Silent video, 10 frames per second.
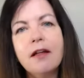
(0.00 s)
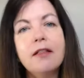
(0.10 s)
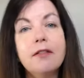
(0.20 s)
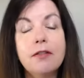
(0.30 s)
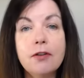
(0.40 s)

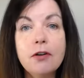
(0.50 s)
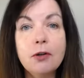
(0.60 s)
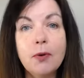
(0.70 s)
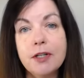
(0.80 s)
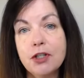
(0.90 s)
The third
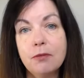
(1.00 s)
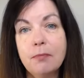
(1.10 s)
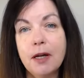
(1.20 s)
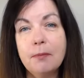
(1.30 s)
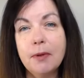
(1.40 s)
question
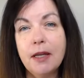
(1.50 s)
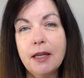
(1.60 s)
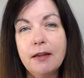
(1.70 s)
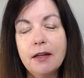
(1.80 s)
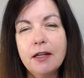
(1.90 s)
might be
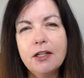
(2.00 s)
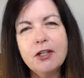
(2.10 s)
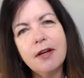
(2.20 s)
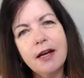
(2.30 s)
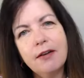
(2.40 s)
Do
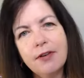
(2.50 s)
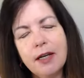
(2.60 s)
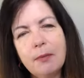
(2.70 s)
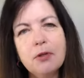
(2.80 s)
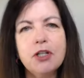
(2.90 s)
they have
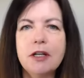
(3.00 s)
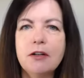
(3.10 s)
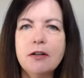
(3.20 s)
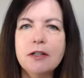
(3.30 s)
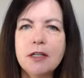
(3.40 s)
any
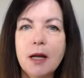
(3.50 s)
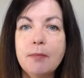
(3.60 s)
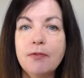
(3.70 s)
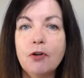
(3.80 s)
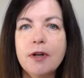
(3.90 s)
particular type of
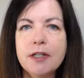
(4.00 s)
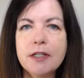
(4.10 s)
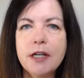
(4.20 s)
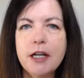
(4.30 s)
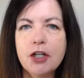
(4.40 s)

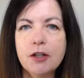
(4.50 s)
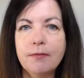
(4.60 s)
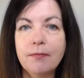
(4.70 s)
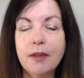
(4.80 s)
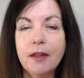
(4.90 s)

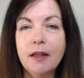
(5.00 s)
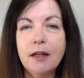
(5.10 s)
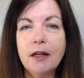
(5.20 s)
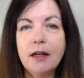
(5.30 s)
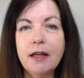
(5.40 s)
accreditation?
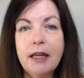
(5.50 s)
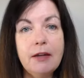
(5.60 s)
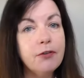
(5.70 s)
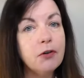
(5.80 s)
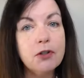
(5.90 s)

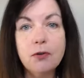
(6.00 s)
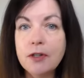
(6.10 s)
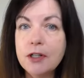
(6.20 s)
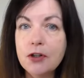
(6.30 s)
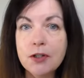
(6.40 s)
If you're at all
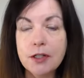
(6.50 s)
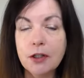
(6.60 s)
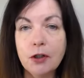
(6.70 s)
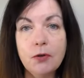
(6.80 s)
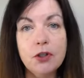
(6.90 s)
interested in
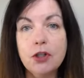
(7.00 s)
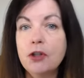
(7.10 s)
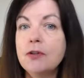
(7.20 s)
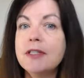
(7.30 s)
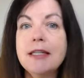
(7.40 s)
coaching,
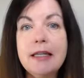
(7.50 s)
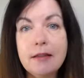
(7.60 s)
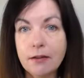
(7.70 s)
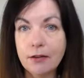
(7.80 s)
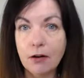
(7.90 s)
you'll see
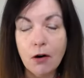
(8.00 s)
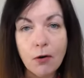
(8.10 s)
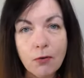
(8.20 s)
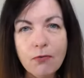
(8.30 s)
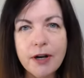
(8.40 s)
that there are
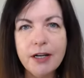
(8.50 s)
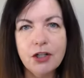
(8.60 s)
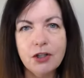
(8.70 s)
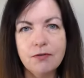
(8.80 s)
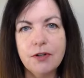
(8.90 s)
a
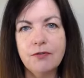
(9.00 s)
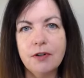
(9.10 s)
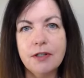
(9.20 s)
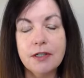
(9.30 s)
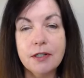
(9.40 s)
range of
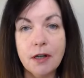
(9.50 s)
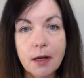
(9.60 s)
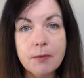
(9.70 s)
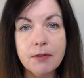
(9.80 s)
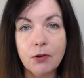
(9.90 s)
different
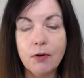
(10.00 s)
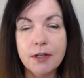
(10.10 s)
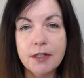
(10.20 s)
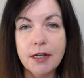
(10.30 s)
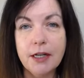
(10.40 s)
types of
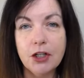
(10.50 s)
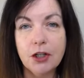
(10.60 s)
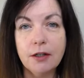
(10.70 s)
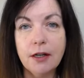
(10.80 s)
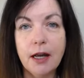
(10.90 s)

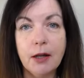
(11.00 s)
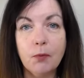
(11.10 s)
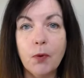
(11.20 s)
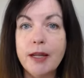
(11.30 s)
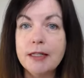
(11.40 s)
accreditation and
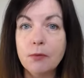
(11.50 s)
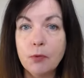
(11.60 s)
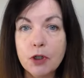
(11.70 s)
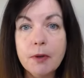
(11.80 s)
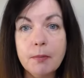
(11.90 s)
ways in
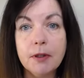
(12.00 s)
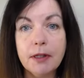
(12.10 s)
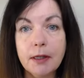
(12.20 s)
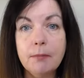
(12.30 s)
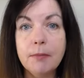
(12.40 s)
which people
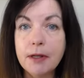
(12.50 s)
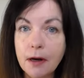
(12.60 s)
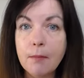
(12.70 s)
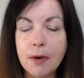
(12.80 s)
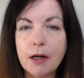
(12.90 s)
can
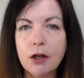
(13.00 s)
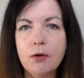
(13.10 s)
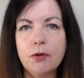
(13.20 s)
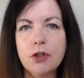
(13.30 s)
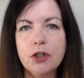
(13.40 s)
become a
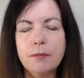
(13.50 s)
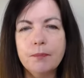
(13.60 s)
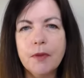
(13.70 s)
coach.